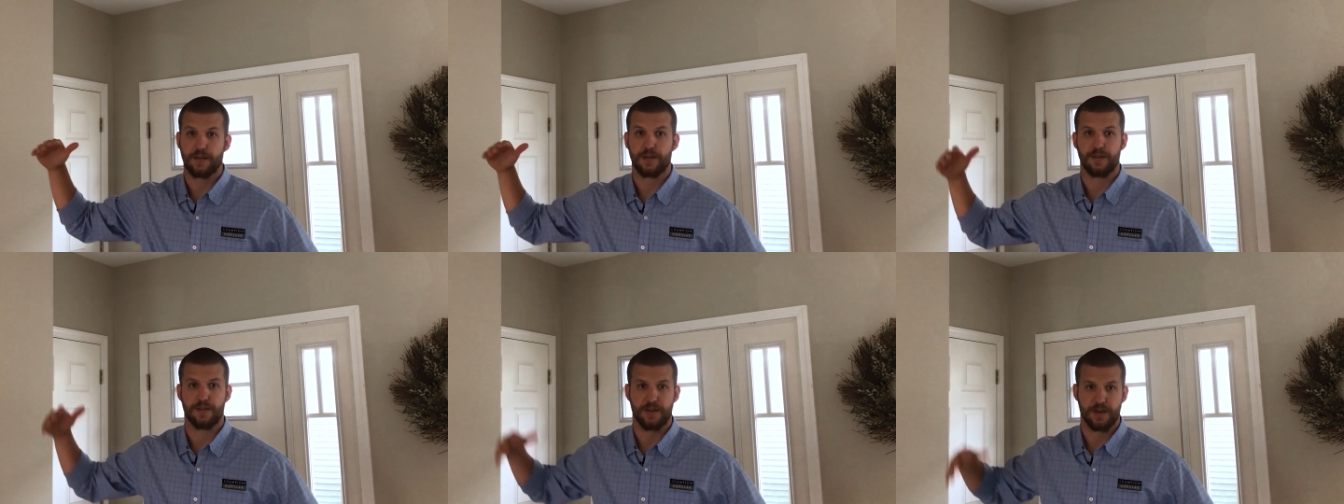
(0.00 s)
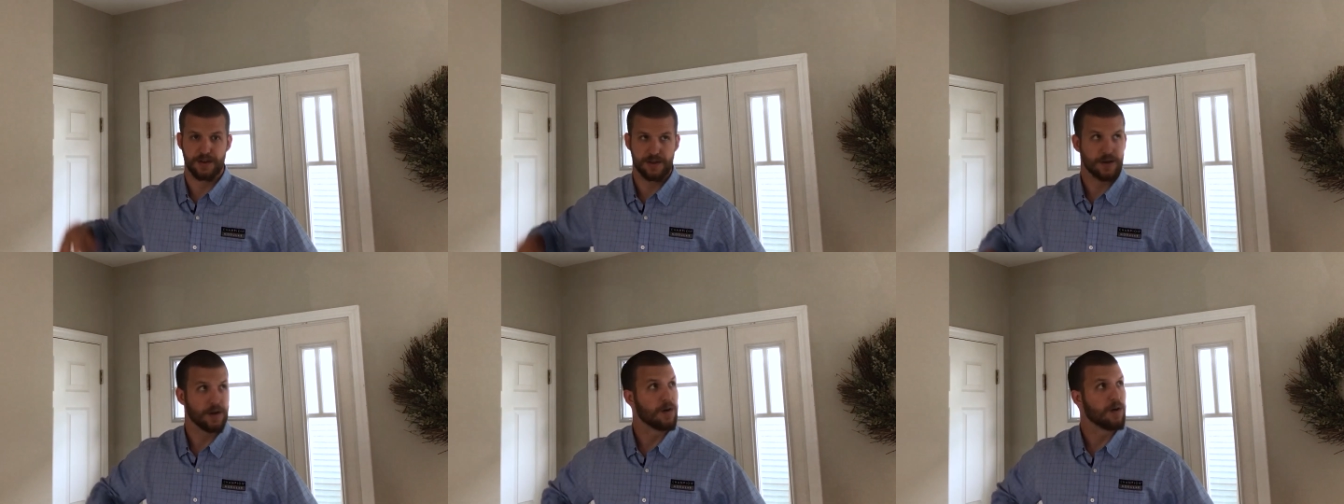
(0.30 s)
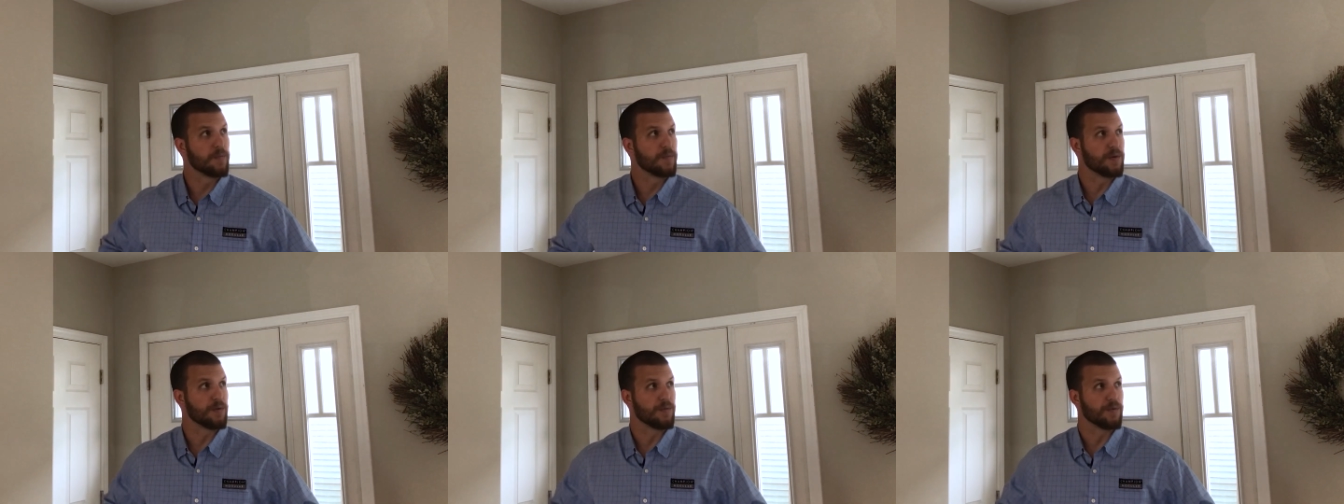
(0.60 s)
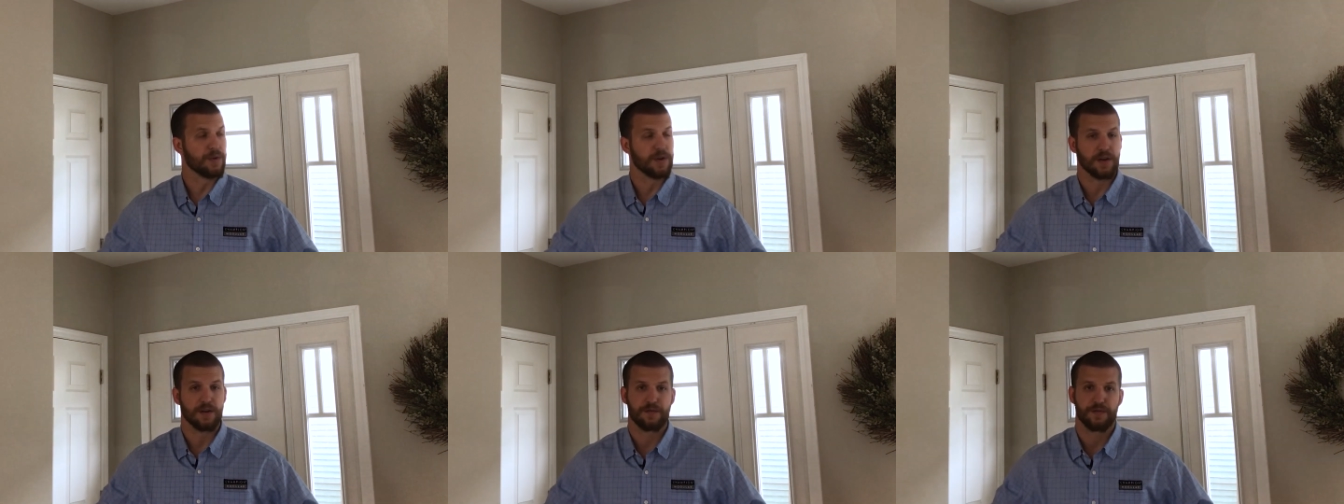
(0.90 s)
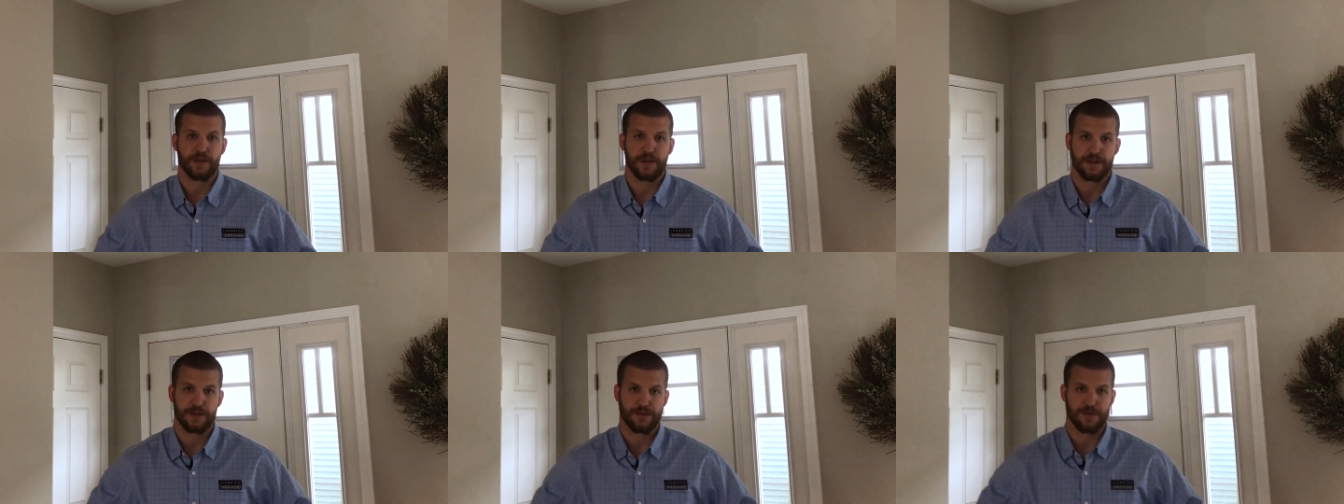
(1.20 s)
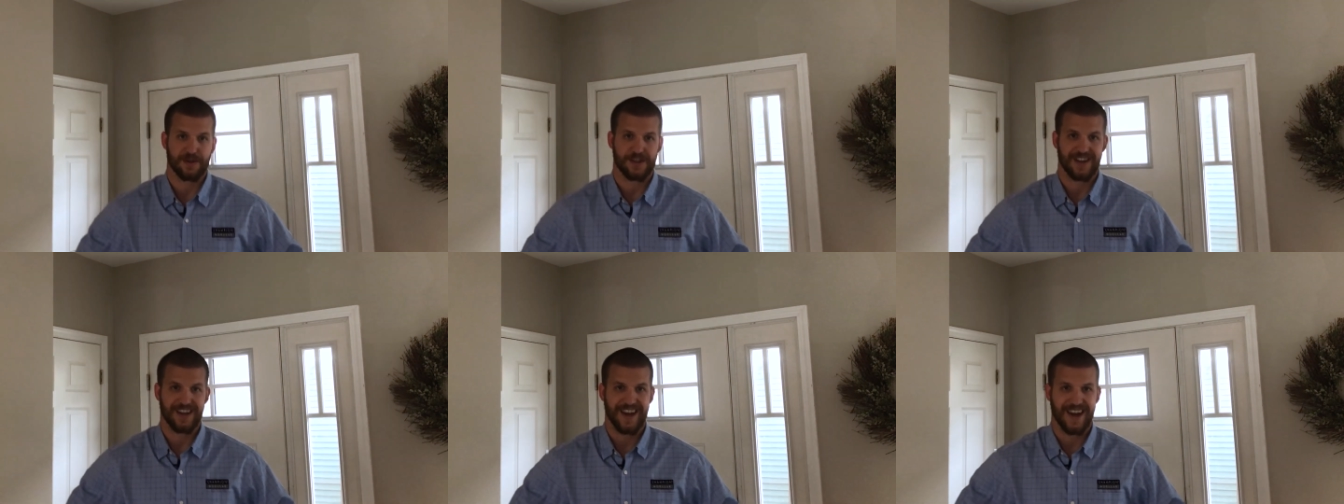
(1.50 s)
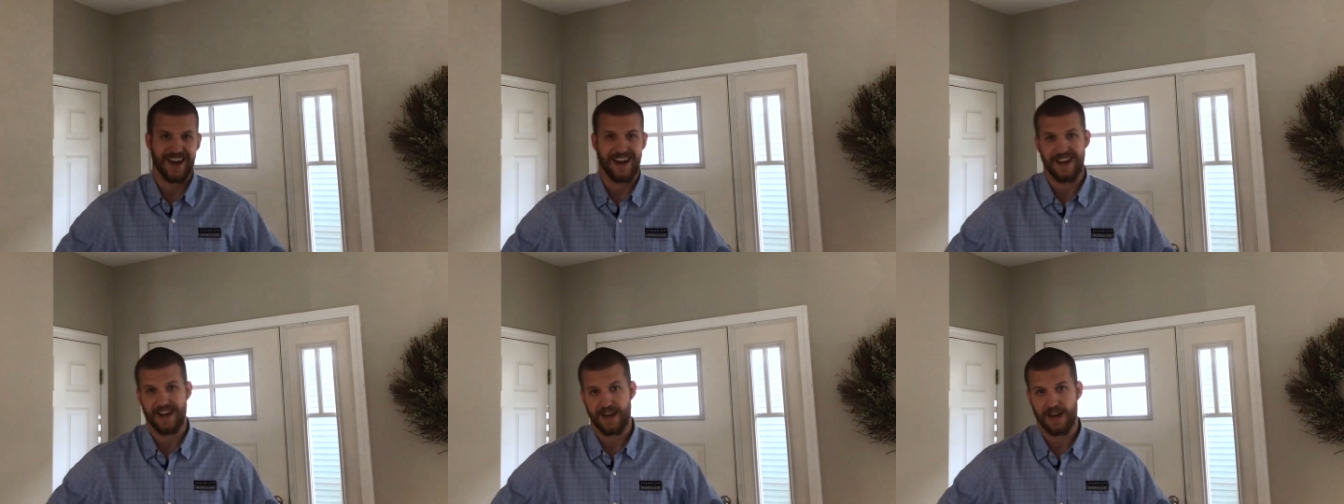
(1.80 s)
This home that we're in features an
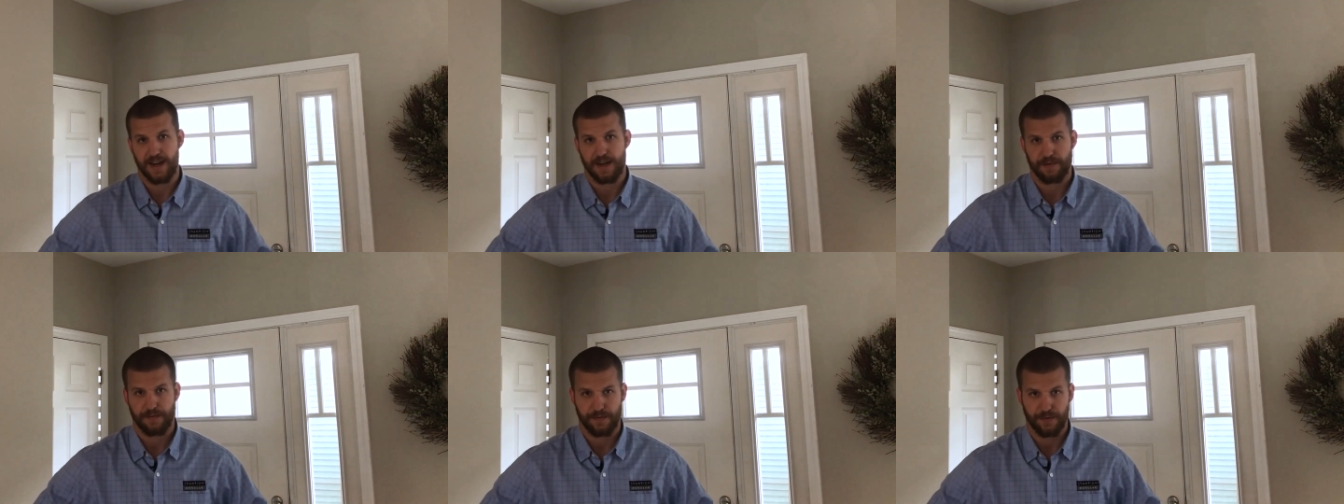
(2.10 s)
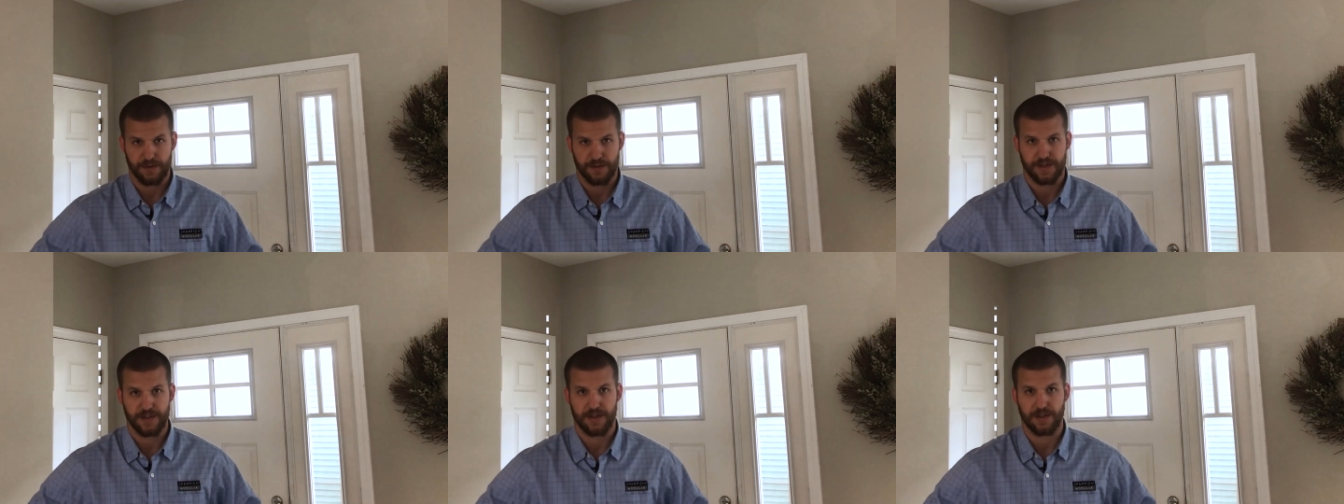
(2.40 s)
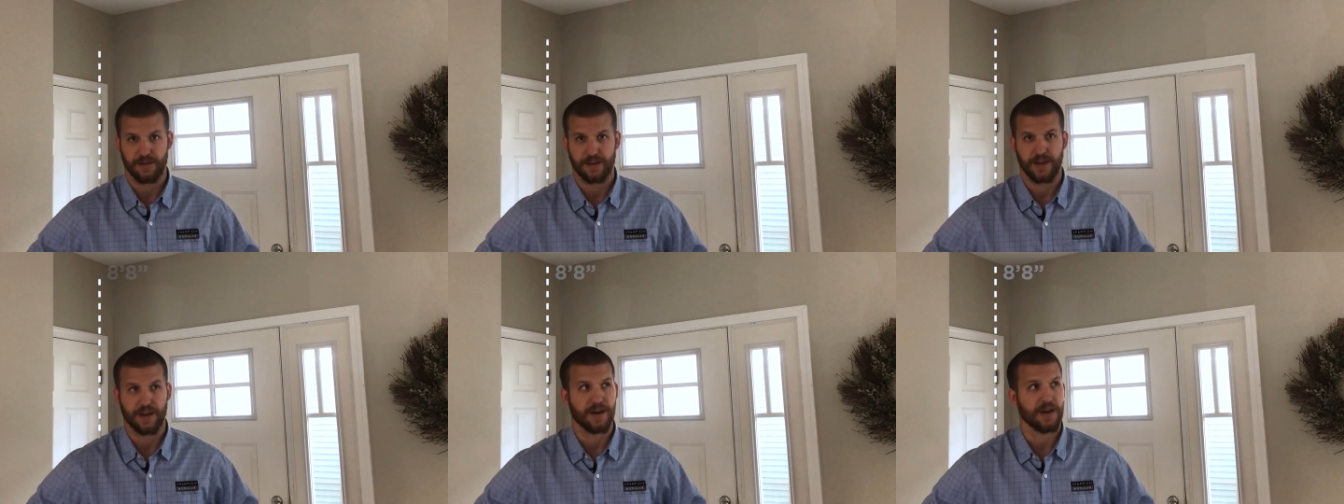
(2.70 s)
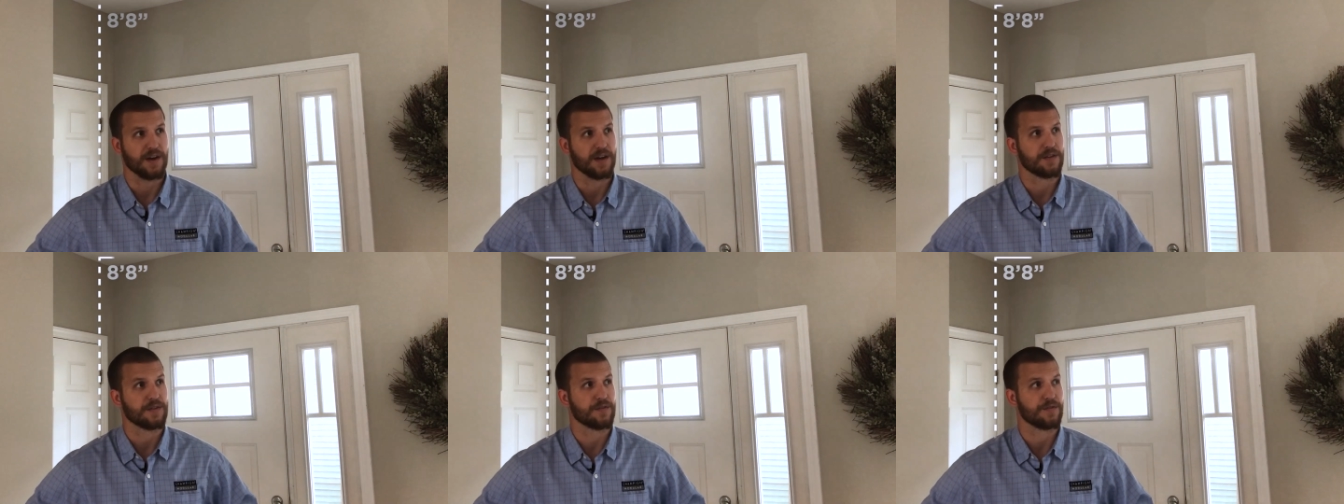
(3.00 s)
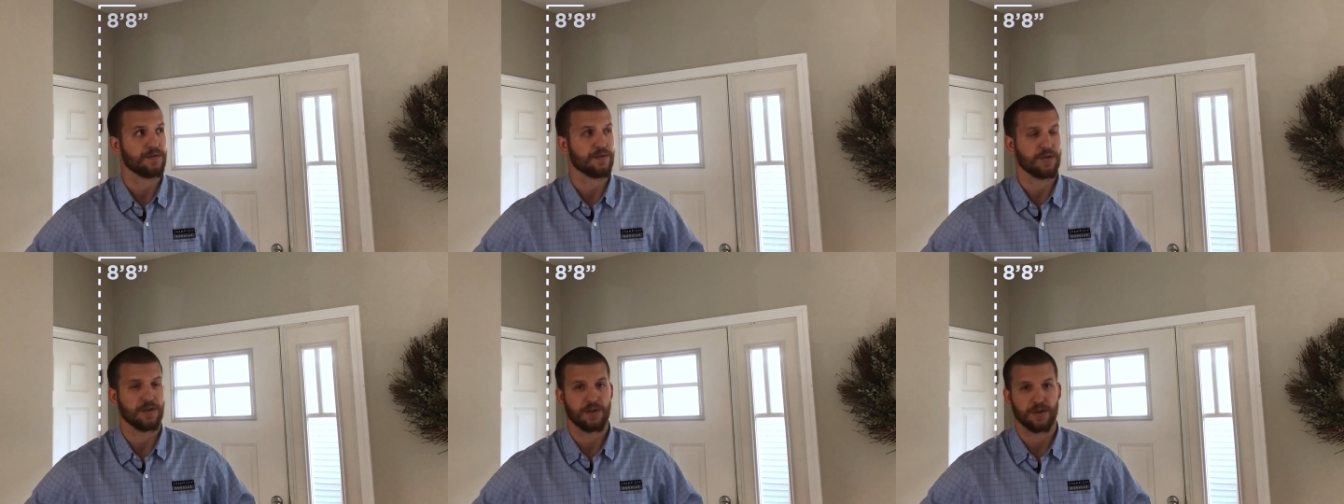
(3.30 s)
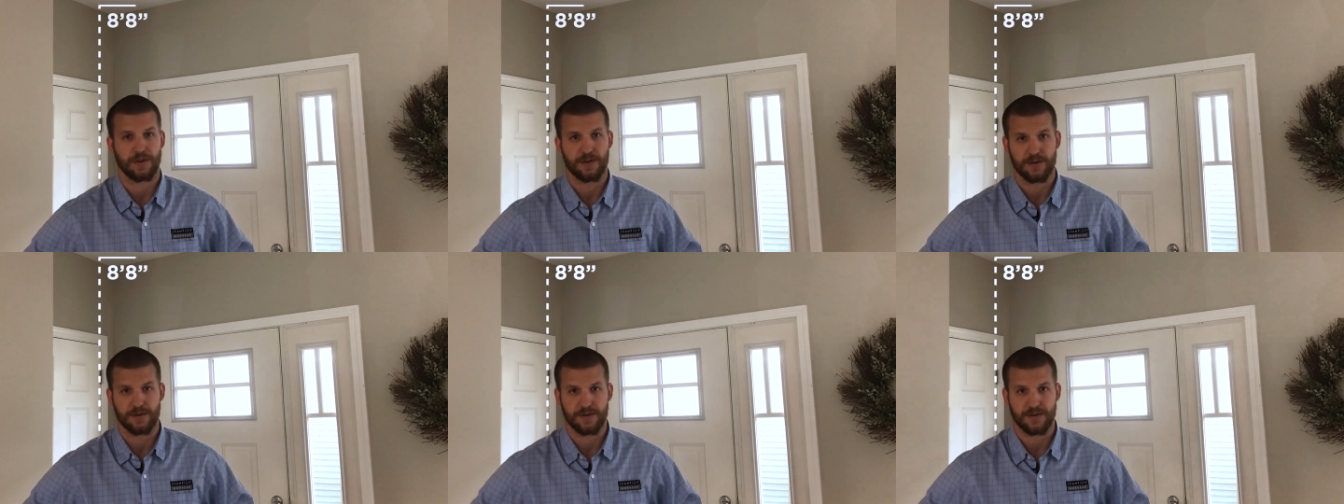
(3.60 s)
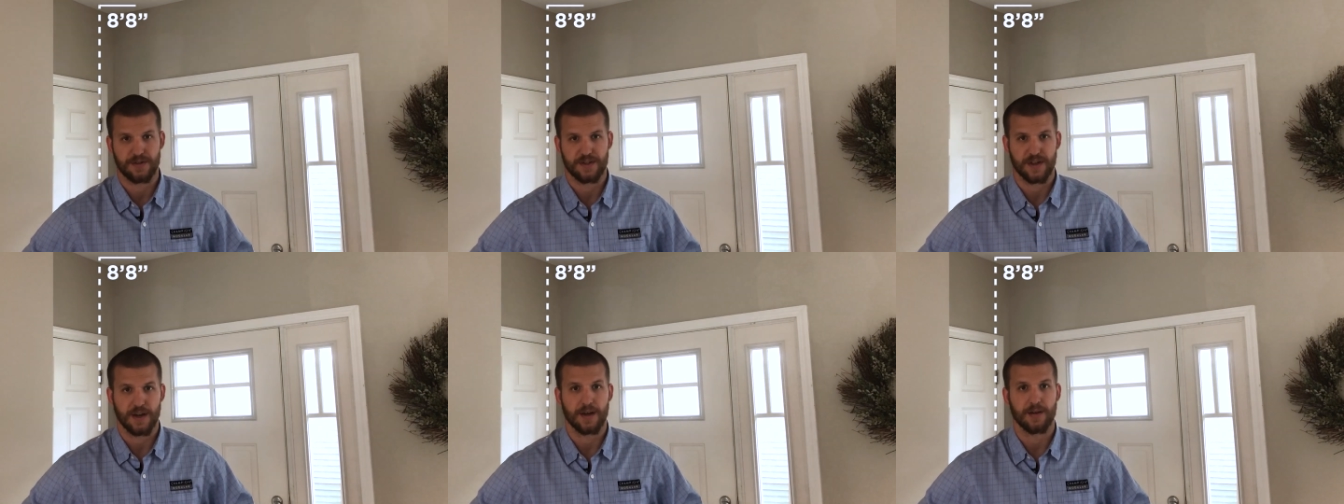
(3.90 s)
8-8 foot ceiling height for a larger
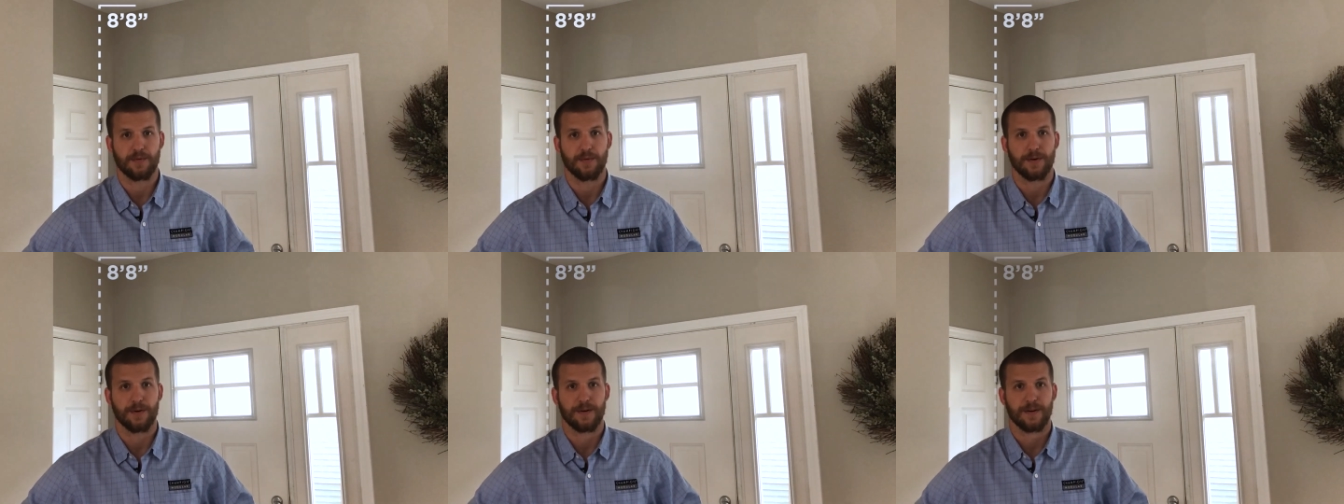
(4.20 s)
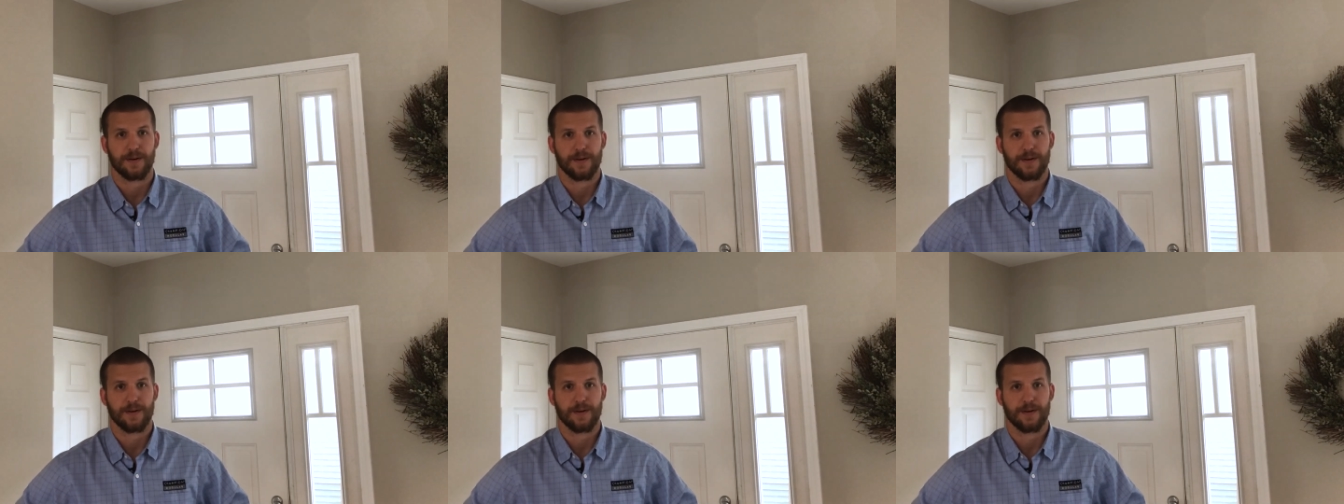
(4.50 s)
sidewall.